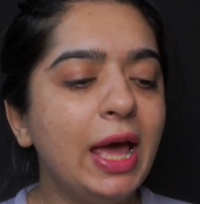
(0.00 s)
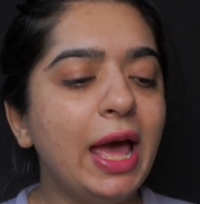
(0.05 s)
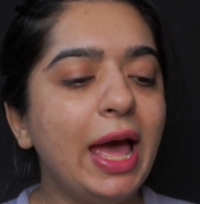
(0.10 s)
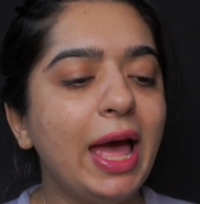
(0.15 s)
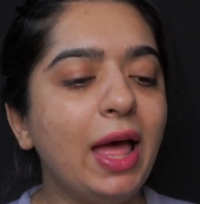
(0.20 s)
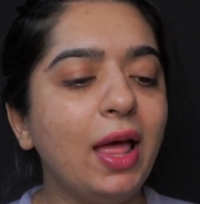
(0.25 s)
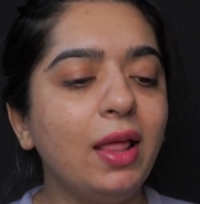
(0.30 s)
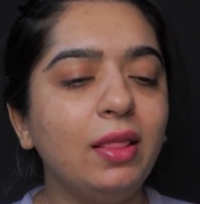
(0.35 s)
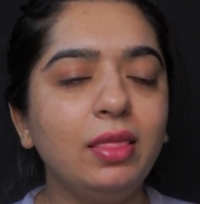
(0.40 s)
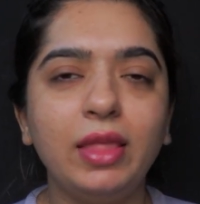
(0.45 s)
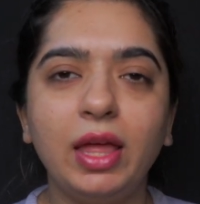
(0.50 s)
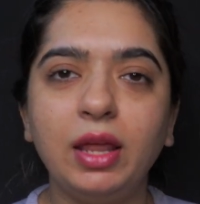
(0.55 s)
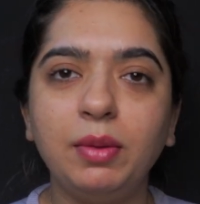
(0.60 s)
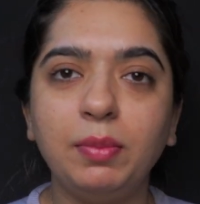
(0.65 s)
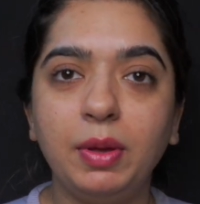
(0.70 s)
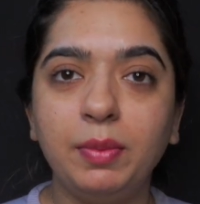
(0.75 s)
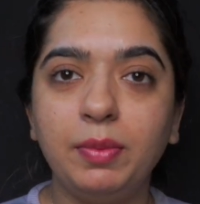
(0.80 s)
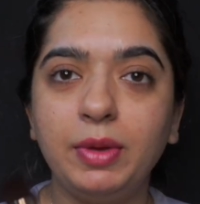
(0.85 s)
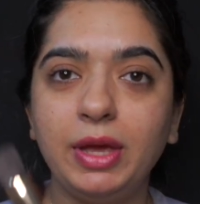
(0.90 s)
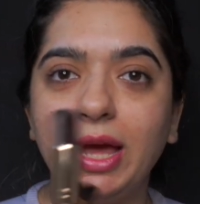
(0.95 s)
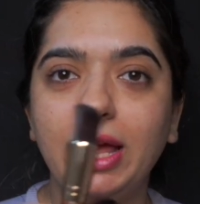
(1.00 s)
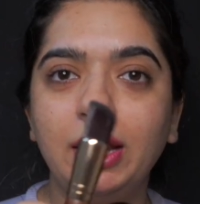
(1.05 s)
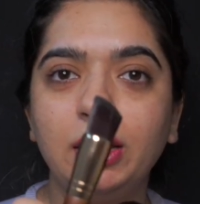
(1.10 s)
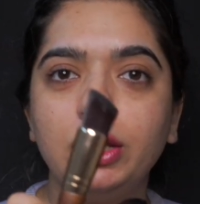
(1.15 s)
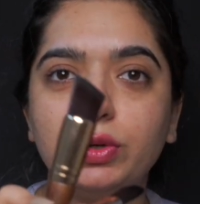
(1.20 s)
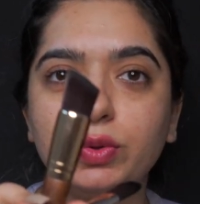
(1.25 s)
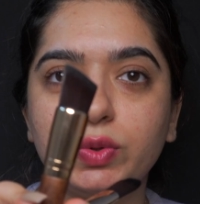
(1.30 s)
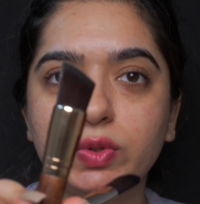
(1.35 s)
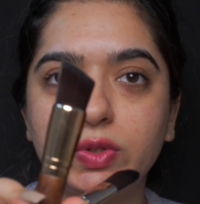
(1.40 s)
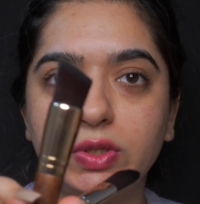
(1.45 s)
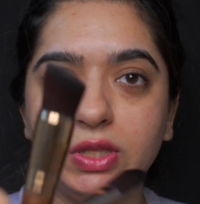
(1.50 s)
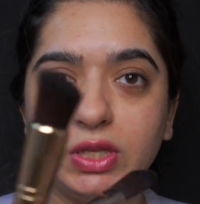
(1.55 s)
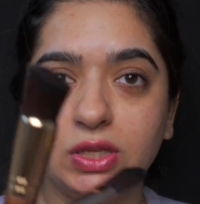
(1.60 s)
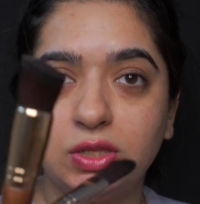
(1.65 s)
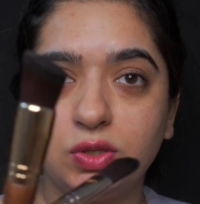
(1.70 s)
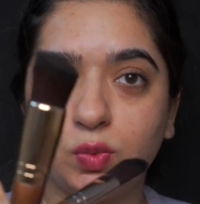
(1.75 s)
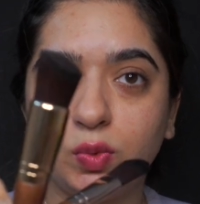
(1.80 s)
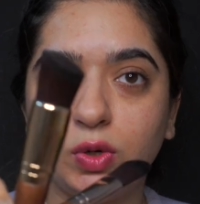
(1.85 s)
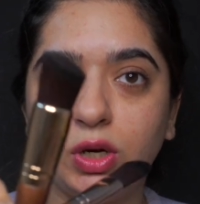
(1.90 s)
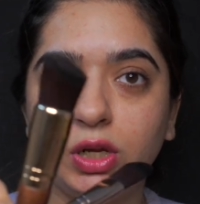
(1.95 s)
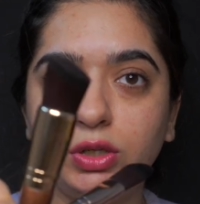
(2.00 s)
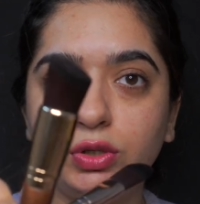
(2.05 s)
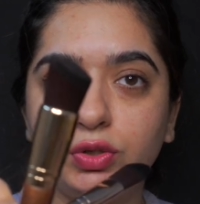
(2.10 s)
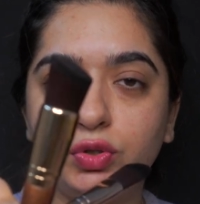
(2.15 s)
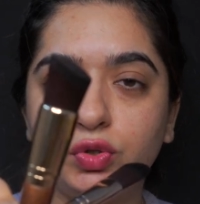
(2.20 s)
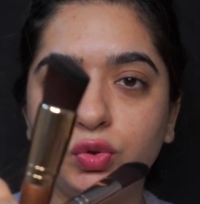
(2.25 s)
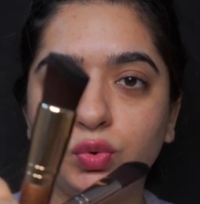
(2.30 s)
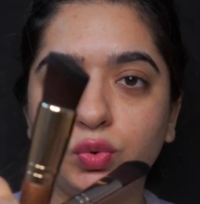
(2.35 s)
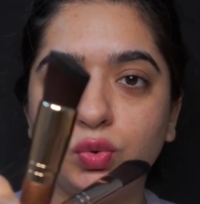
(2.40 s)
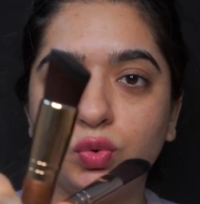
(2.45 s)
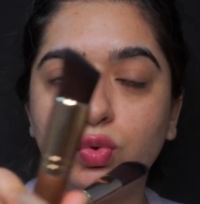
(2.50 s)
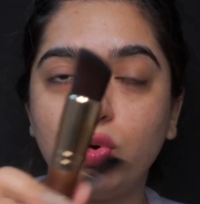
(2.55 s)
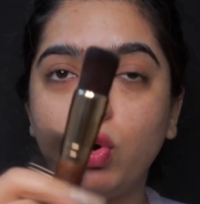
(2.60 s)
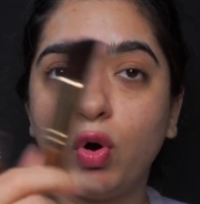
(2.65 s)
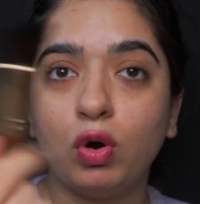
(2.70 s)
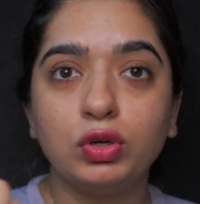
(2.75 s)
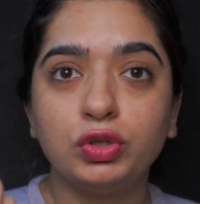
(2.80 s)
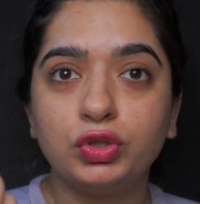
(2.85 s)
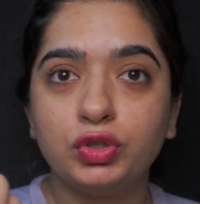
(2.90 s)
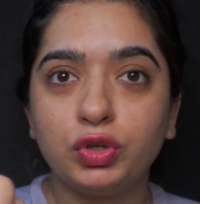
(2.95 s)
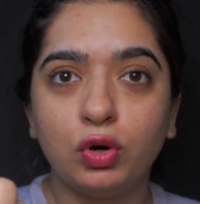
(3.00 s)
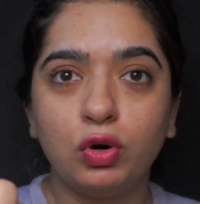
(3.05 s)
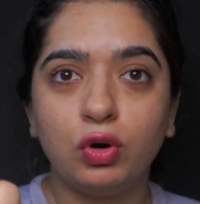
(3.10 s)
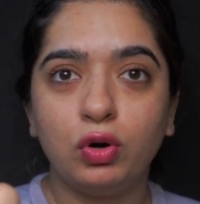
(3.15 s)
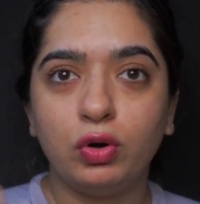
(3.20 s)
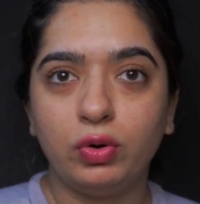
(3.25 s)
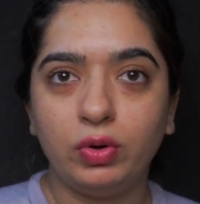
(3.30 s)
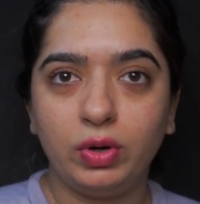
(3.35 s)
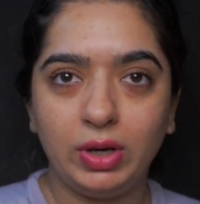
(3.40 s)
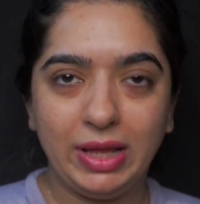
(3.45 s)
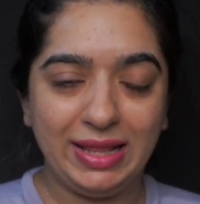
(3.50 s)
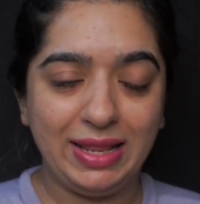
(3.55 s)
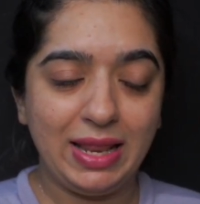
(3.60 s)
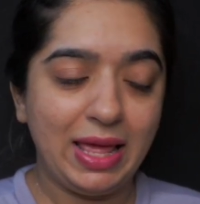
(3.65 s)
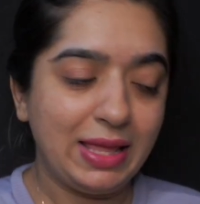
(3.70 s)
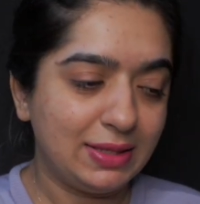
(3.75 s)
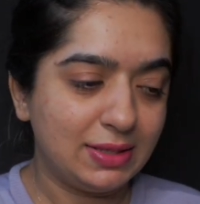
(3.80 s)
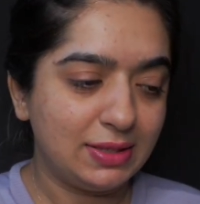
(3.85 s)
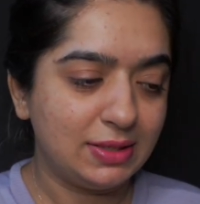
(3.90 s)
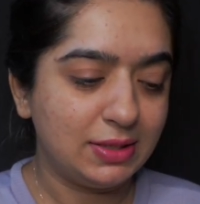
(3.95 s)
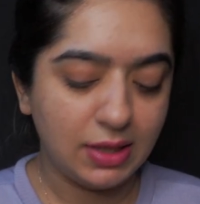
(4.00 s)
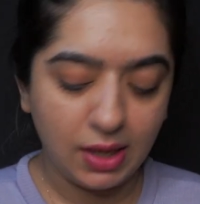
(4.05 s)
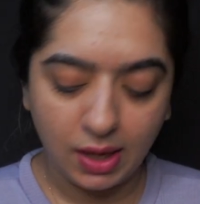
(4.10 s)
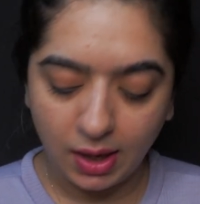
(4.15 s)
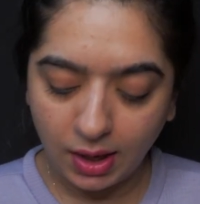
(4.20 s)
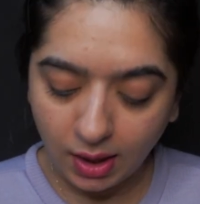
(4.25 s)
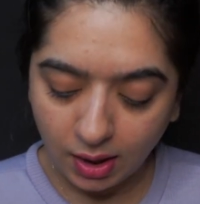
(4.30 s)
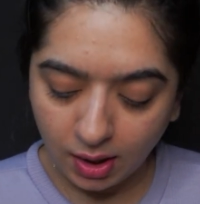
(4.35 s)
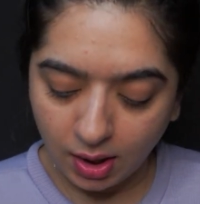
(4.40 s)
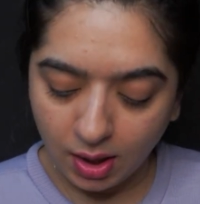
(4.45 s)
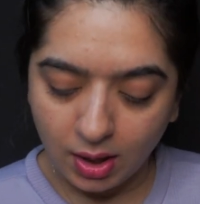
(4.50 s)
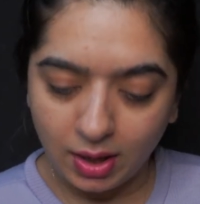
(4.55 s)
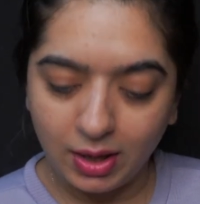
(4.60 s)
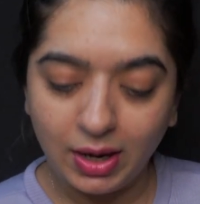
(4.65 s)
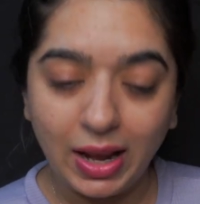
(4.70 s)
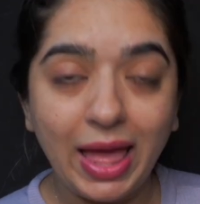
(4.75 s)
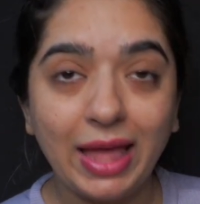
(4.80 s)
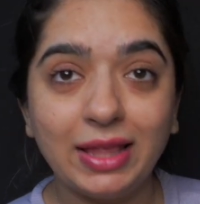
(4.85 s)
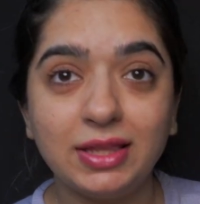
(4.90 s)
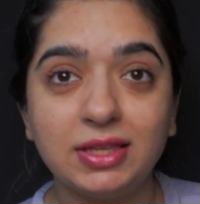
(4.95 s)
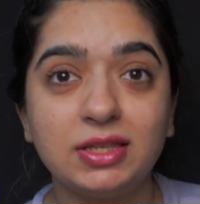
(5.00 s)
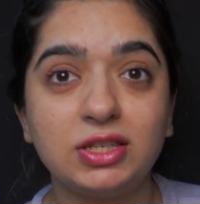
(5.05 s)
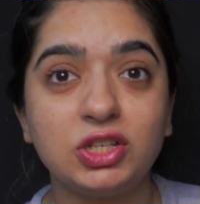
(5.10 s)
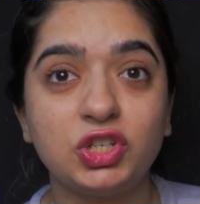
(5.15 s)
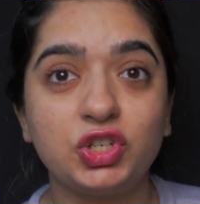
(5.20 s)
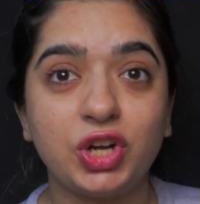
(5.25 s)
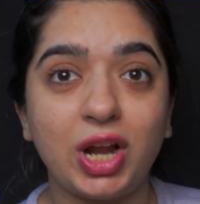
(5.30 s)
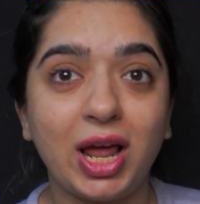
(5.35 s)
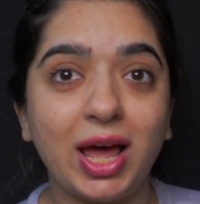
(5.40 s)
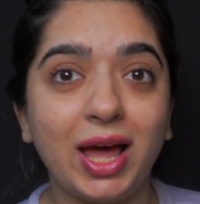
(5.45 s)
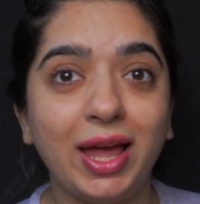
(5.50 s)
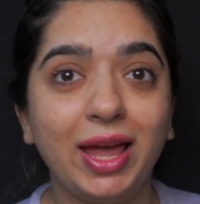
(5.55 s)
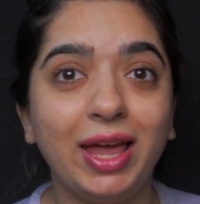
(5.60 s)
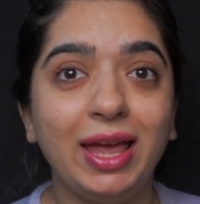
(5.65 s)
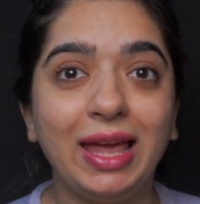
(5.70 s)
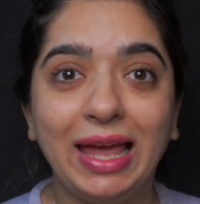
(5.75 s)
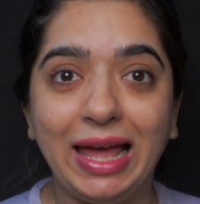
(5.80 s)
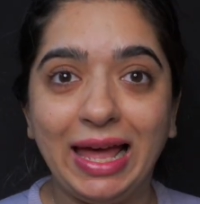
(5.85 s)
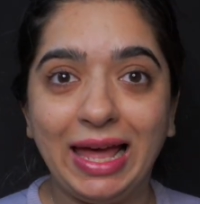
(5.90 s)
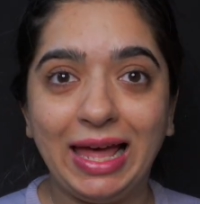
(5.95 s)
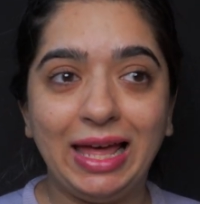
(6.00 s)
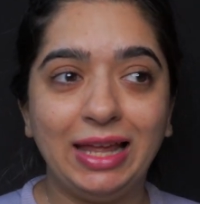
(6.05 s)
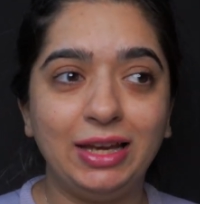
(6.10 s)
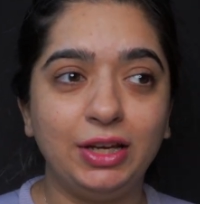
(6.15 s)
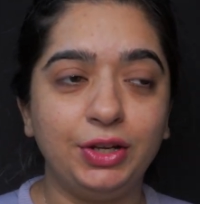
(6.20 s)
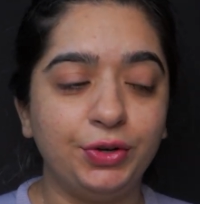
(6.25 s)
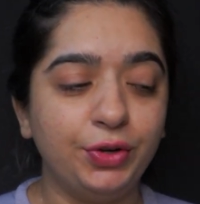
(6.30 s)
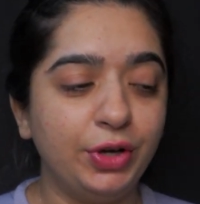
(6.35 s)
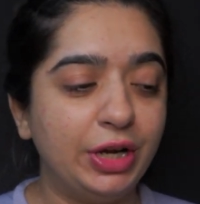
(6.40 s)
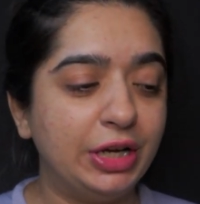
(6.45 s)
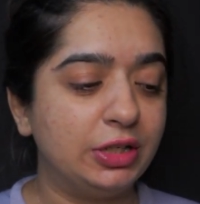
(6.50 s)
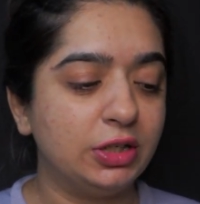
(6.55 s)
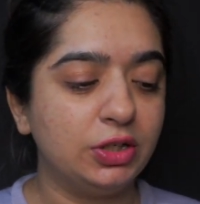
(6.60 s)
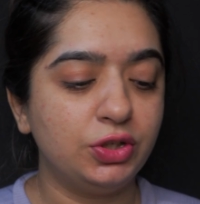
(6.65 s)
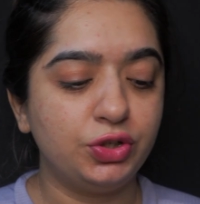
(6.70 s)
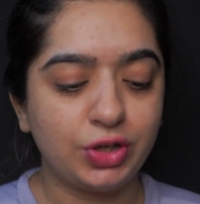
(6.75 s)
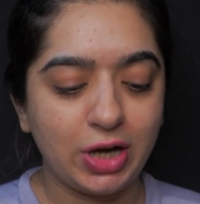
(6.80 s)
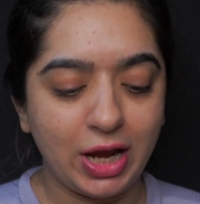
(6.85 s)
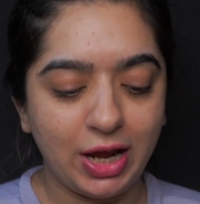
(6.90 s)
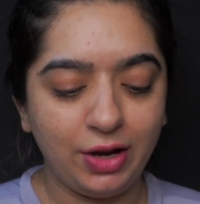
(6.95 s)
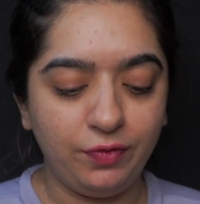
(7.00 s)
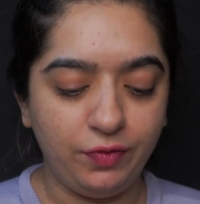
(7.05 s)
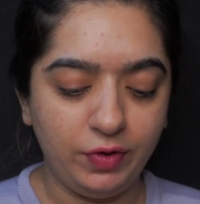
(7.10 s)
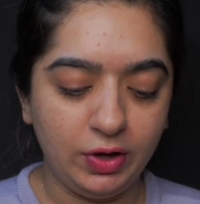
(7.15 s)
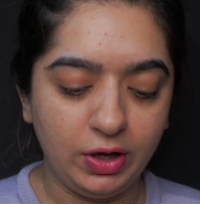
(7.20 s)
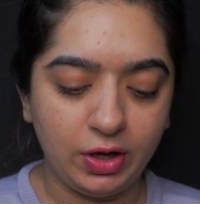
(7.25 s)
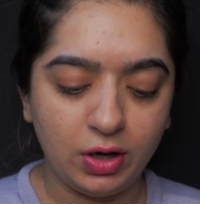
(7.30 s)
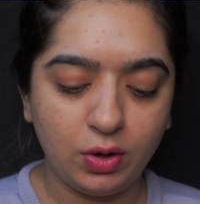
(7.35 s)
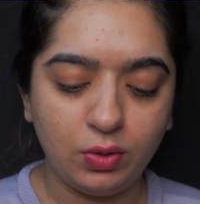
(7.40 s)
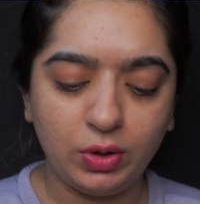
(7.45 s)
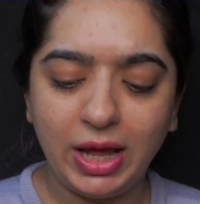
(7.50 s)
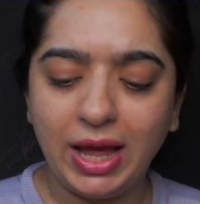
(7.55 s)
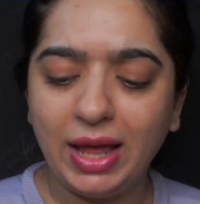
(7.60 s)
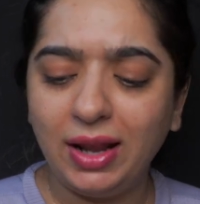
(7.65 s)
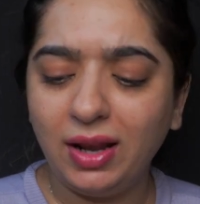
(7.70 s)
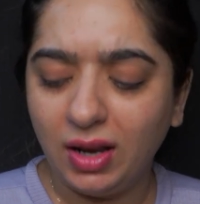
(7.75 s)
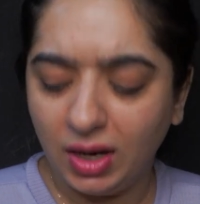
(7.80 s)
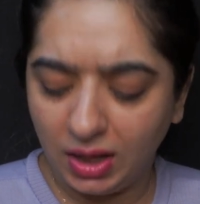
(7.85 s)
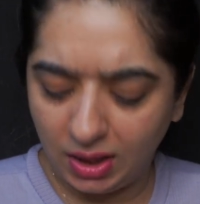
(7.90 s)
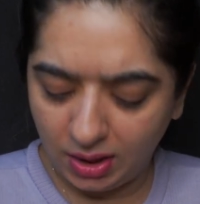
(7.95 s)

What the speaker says: and then maybe I'll use this one to contour, and let's try and hit and try and figure out. And